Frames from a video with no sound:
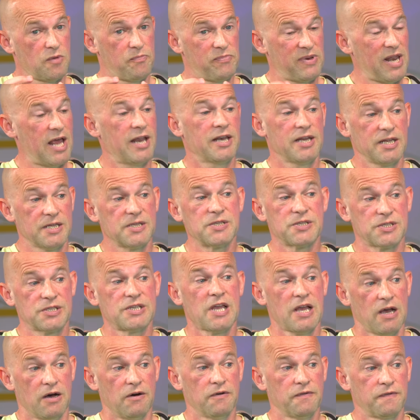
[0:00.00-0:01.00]
planet
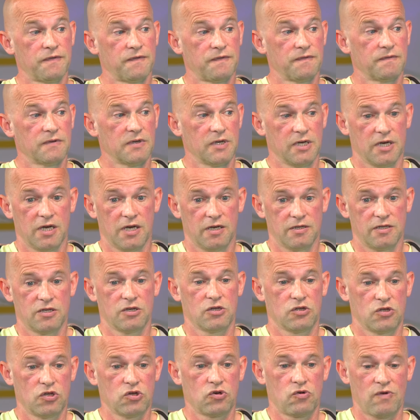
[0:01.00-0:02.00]
itself,
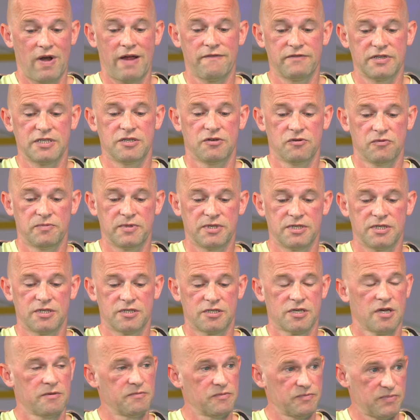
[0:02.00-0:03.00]
the gravity will be
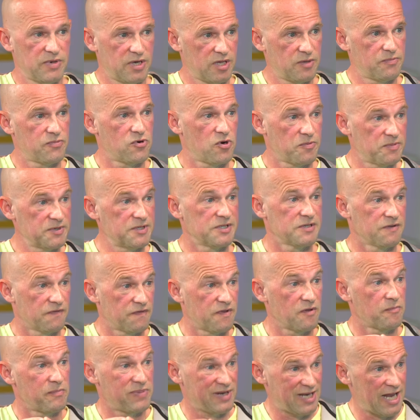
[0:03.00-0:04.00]
determined by the properties
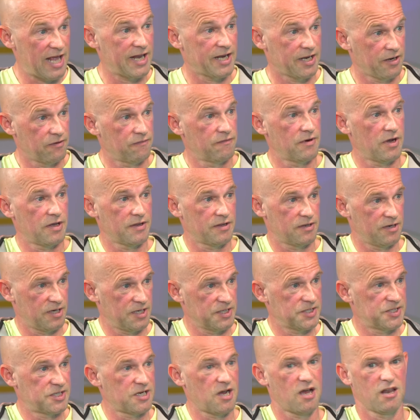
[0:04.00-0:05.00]
of the planet rather than
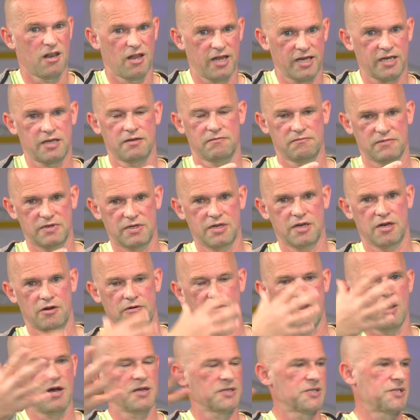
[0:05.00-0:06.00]
its star. Like,
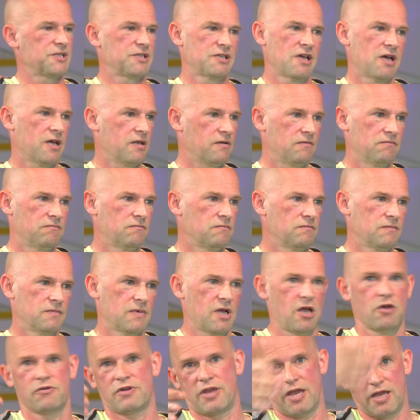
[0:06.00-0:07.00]
our sun,
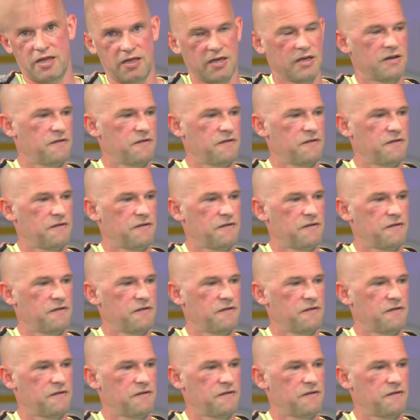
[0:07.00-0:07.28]
it